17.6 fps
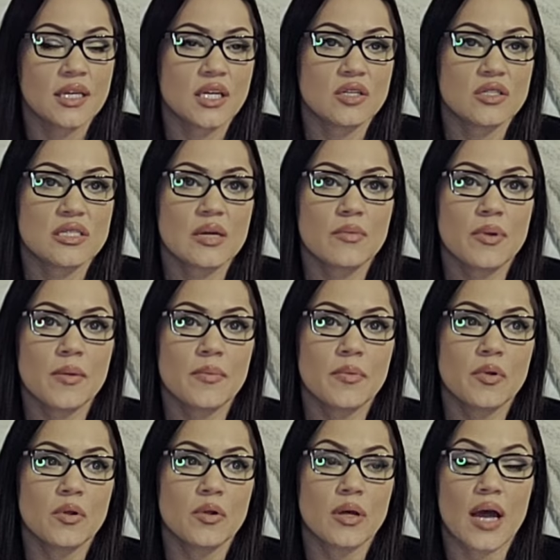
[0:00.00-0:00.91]
Some
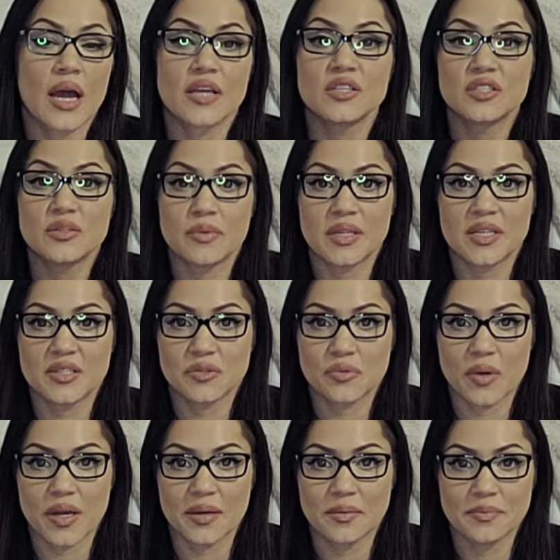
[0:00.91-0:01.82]
people, I used to be this
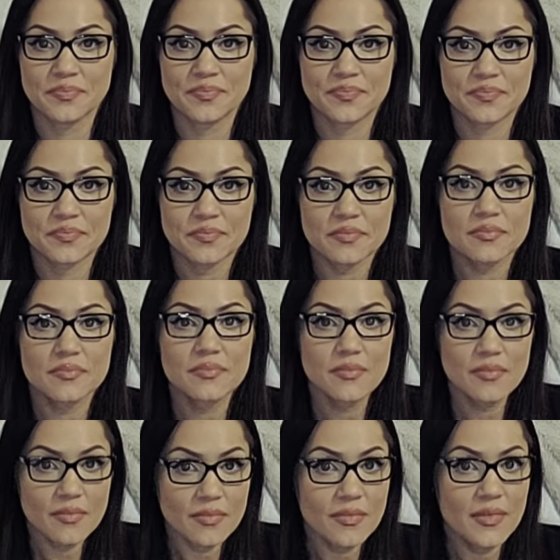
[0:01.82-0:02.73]
way.
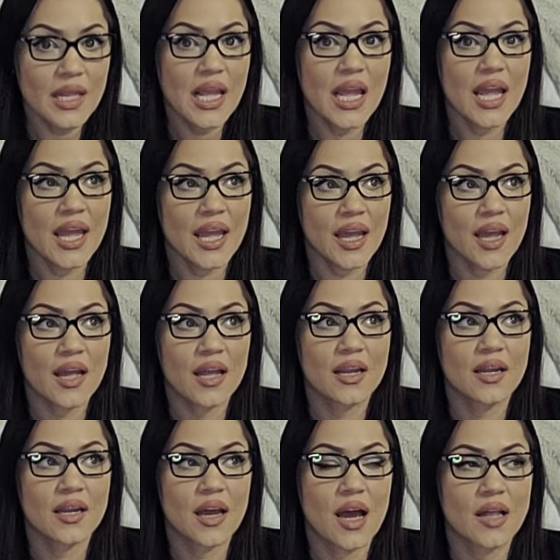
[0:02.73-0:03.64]

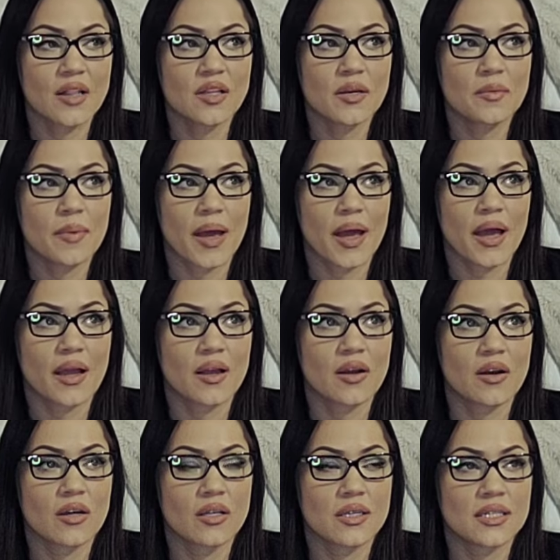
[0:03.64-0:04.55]
And I look back
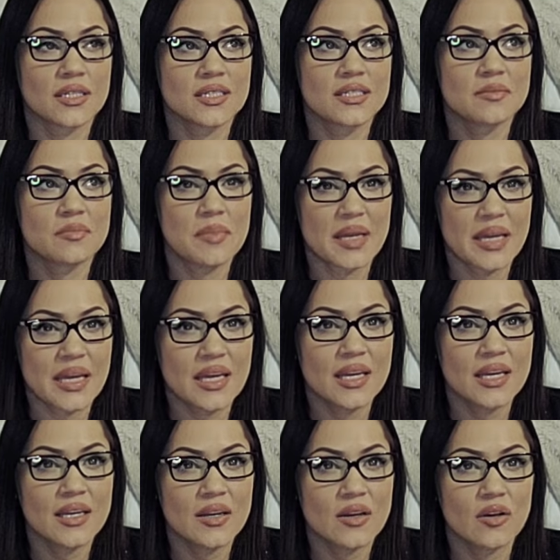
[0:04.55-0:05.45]
on this
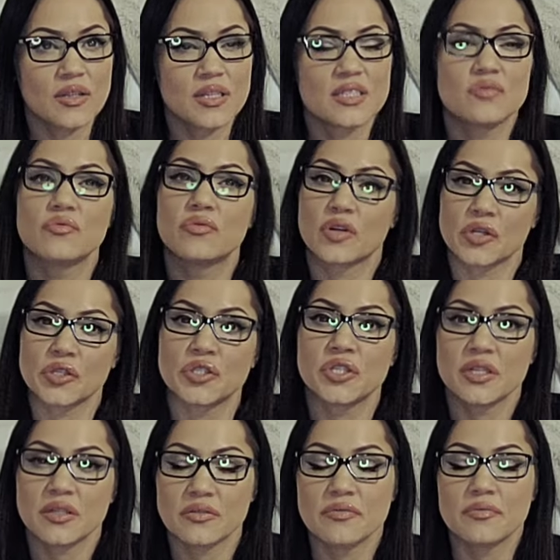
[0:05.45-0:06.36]
me, on this
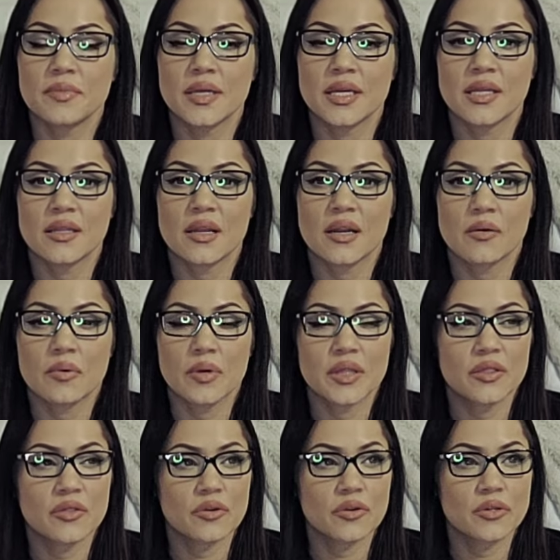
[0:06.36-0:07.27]
version of me that I
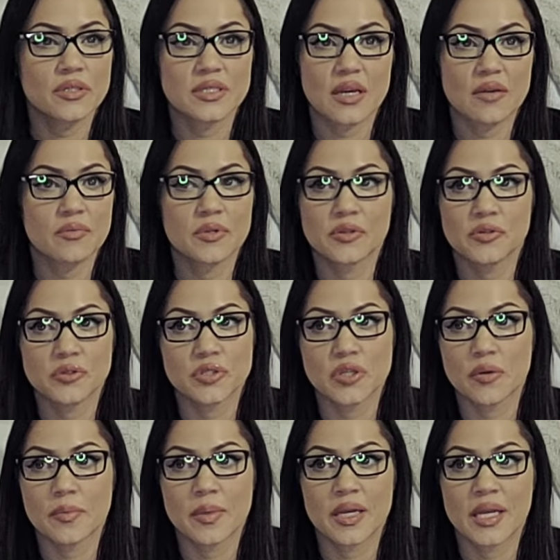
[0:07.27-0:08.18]
went through, because I've been through
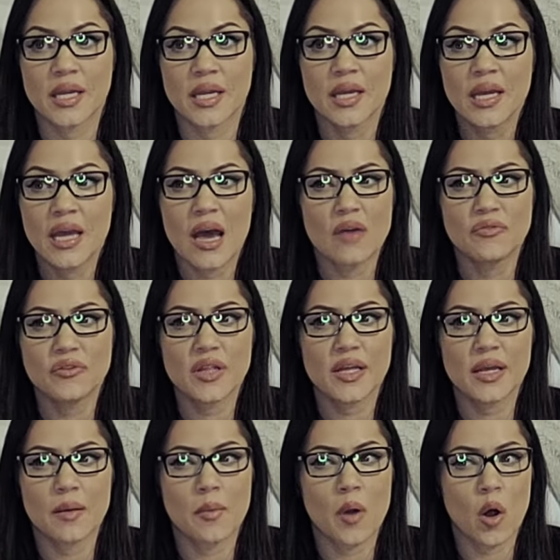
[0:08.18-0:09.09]
so many. I feel
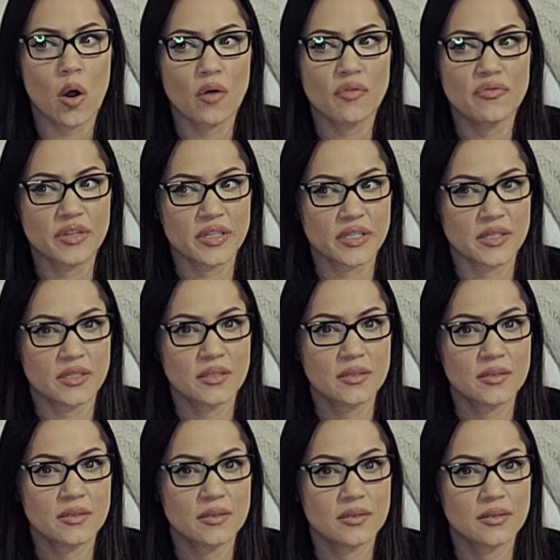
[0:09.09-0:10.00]
like I'm often
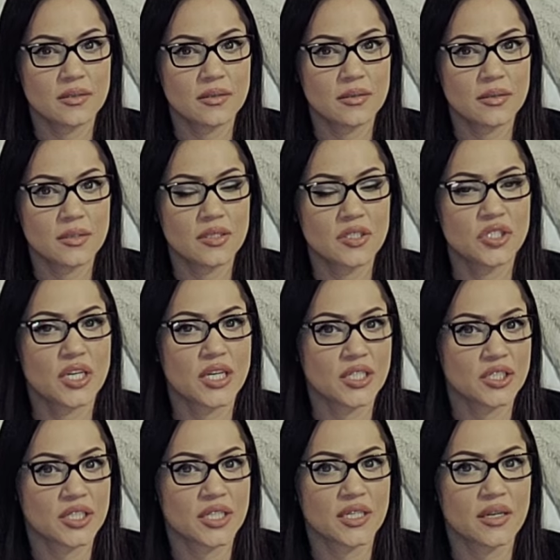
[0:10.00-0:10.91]

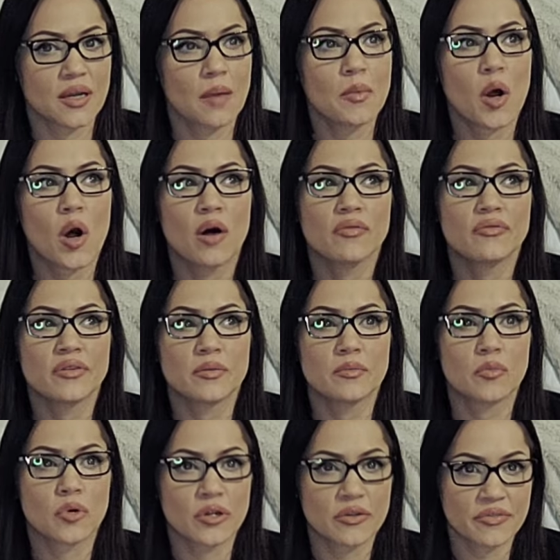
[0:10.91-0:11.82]
changing, I'm often
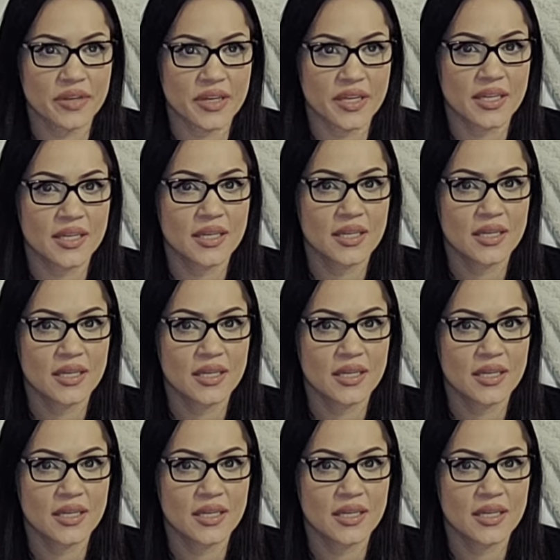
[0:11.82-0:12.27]
morphing,